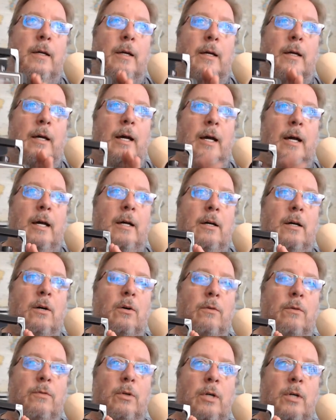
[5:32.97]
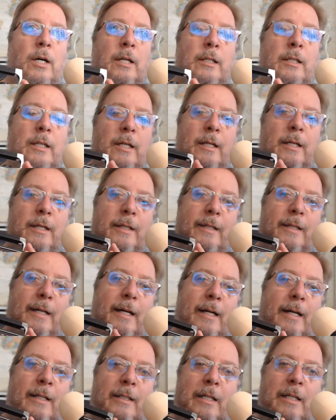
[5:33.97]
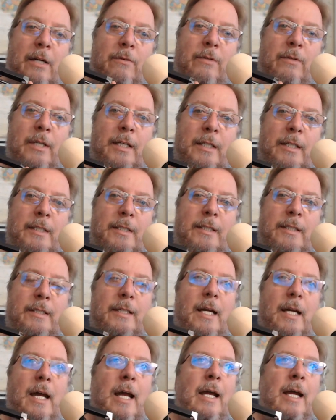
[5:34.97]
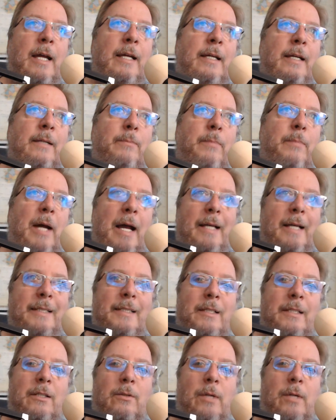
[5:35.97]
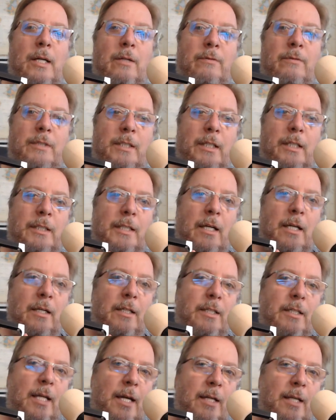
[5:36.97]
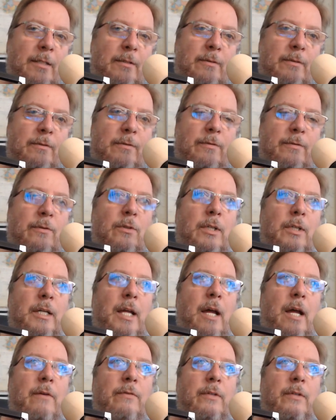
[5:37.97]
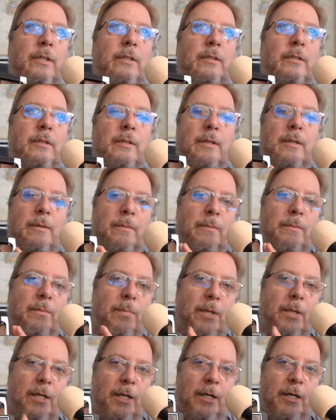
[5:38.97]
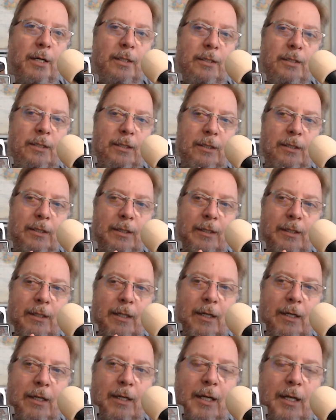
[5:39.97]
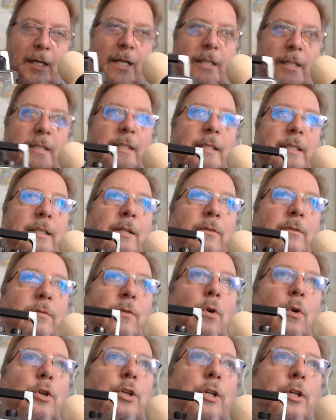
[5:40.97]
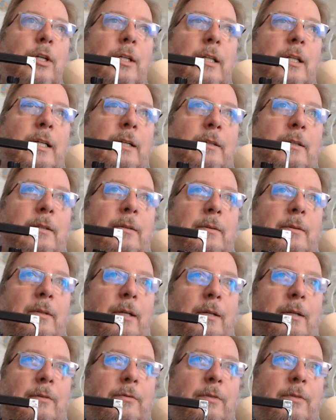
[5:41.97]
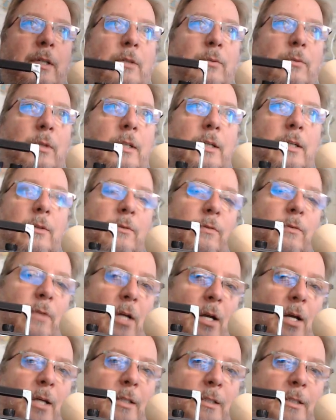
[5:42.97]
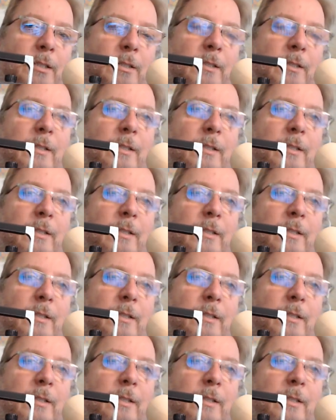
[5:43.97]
Uh, overall, I'll give this a passing grade of 6 out of 10 for the effort, but it's unfortunately uh, filled with little flaws.